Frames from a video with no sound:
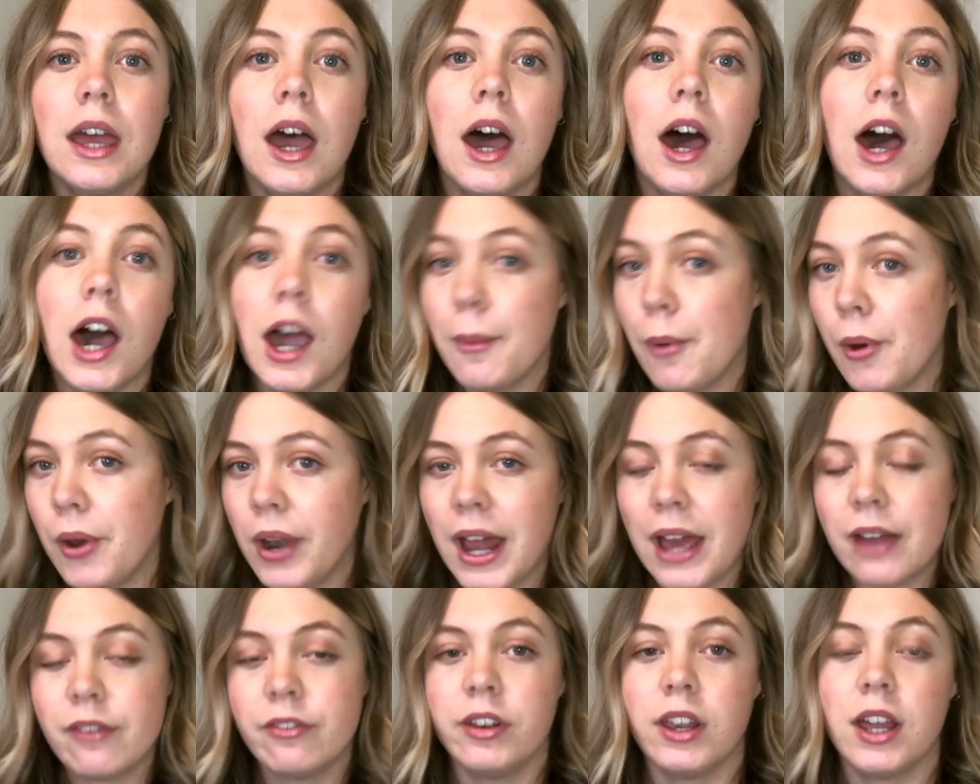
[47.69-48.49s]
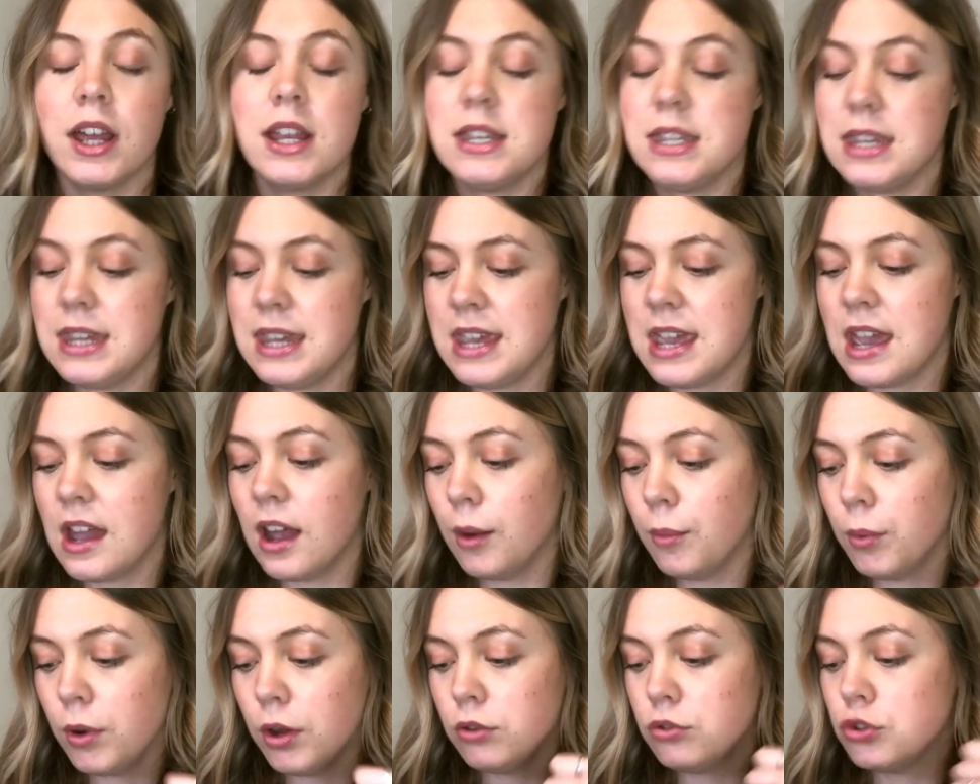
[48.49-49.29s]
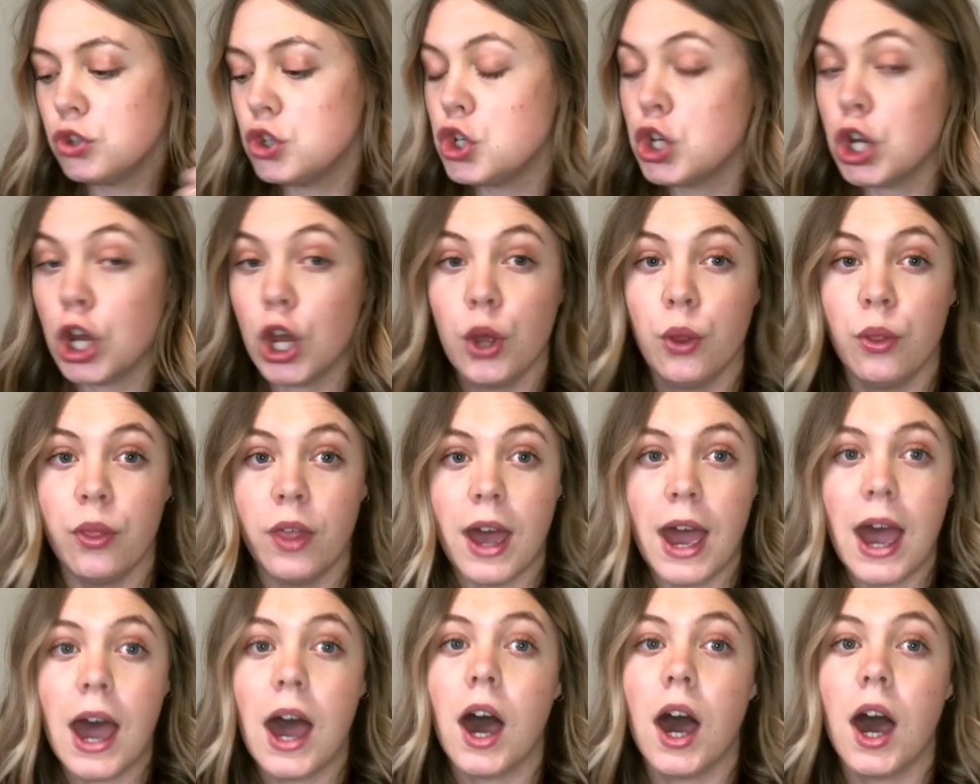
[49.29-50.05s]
I won't have an ID, I won't show that